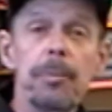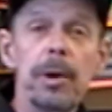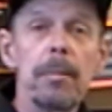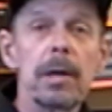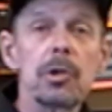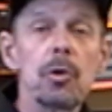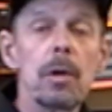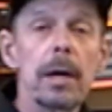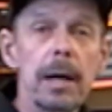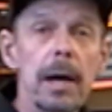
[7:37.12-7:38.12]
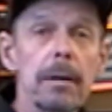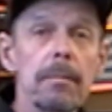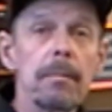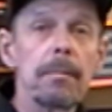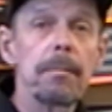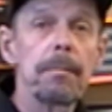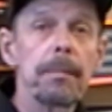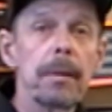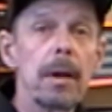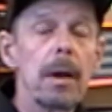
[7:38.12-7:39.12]
pretty much all I got.
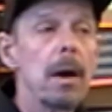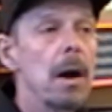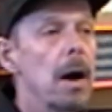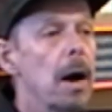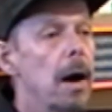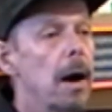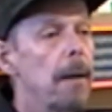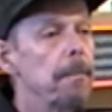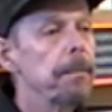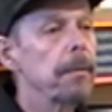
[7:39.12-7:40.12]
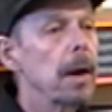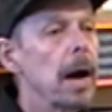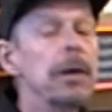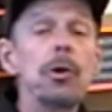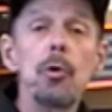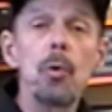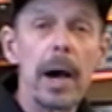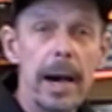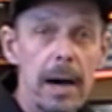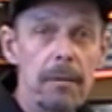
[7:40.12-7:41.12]
I do
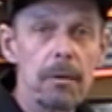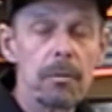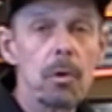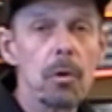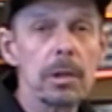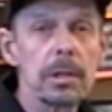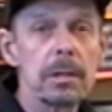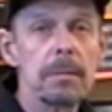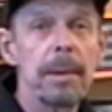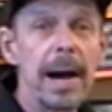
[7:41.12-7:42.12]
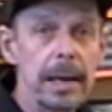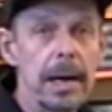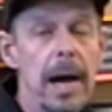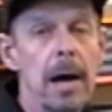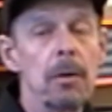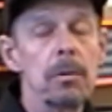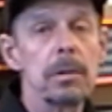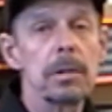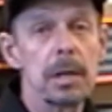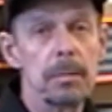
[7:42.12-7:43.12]
have, of course, by now
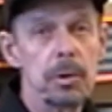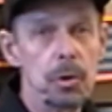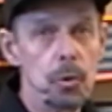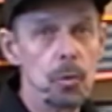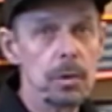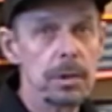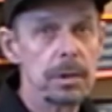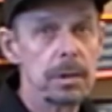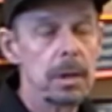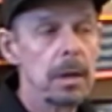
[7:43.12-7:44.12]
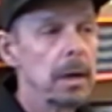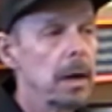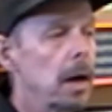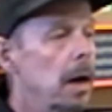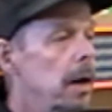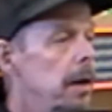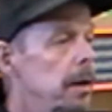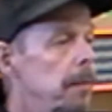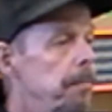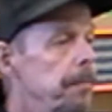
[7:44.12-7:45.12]
some tools.
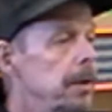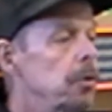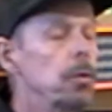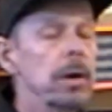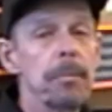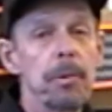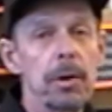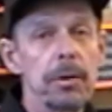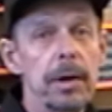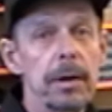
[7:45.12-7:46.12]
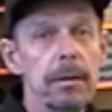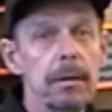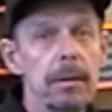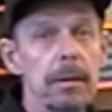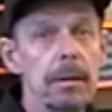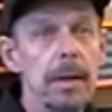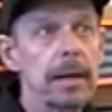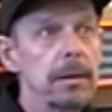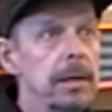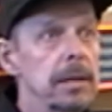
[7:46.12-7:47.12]
Doing a project
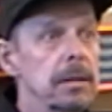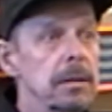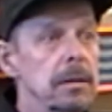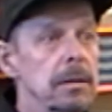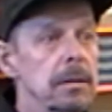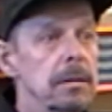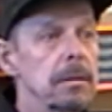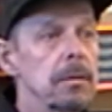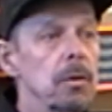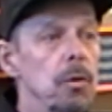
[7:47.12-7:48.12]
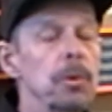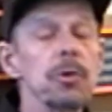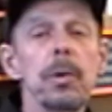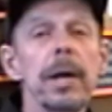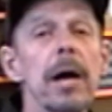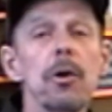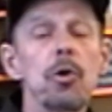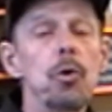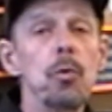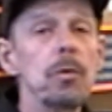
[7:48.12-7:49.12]
like this almost without
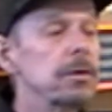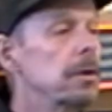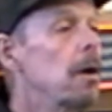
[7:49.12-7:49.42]
tools,